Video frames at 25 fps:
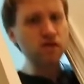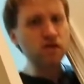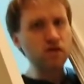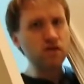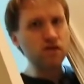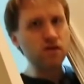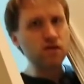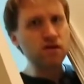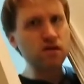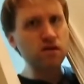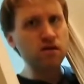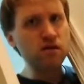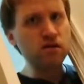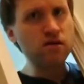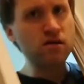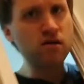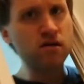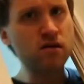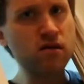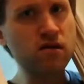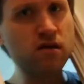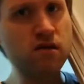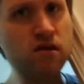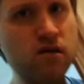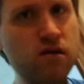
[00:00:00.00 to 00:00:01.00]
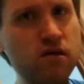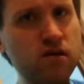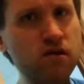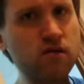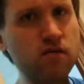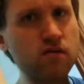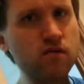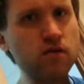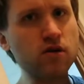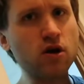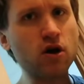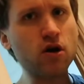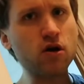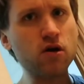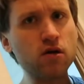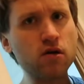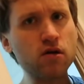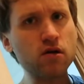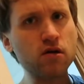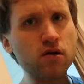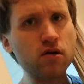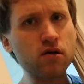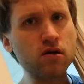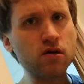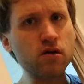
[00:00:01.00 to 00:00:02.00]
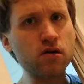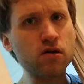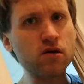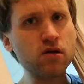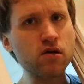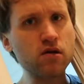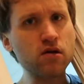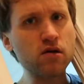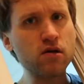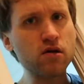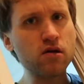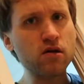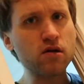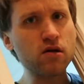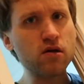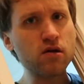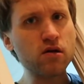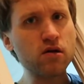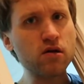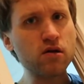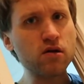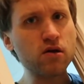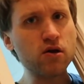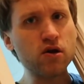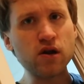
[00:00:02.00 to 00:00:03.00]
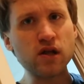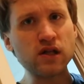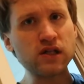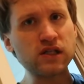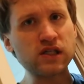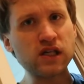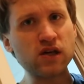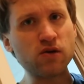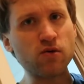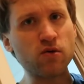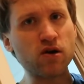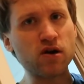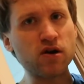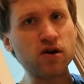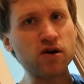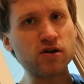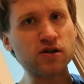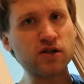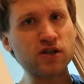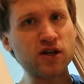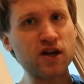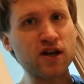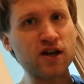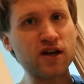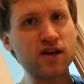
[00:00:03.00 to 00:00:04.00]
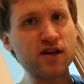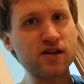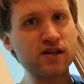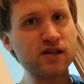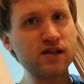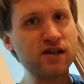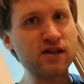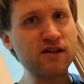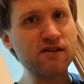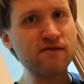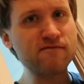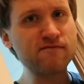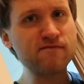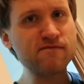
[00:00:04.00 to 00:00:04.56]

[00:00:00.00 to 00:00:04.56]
the stuff in my room? You talk. You didn't see where your shit is?